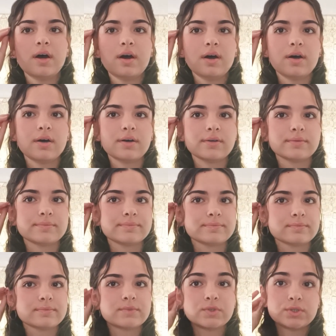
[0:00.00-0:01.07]

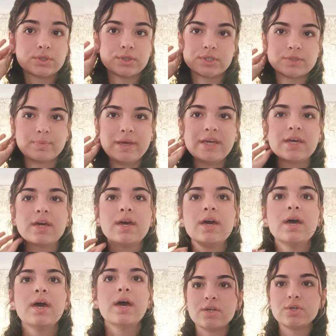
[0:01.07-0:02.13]
to speak
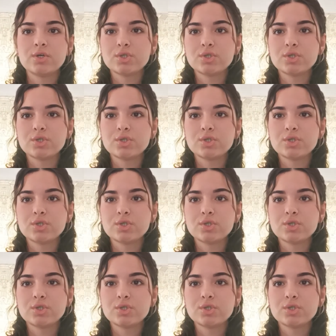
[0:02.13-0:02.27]
and